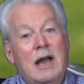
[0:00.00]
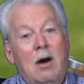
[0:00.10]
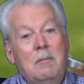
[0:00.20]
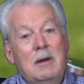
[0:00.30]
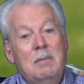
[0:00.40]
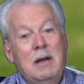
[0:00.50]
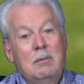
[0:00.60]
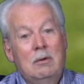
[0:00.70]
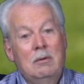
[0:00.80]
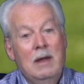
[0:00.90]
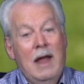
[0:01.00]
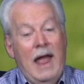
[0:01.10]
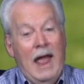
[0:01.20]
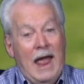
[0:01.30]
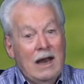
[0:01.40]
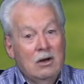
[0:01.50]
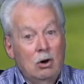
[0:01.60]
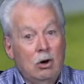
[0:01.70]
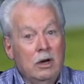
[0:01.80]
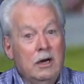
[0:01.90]
helping people and
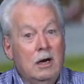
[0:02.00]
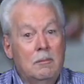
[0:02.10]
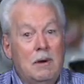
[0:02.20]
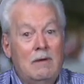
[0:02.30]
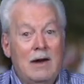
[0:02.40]
earning an above